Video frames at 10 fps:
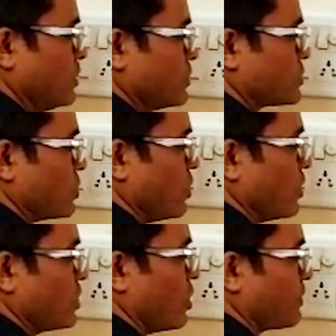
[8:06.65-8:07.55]

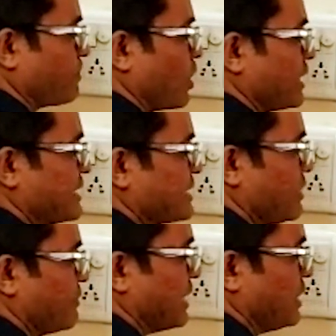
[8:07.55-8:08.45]
So your
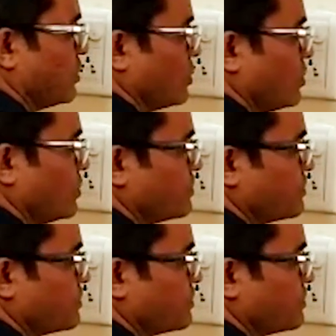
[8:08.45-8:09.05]
policy value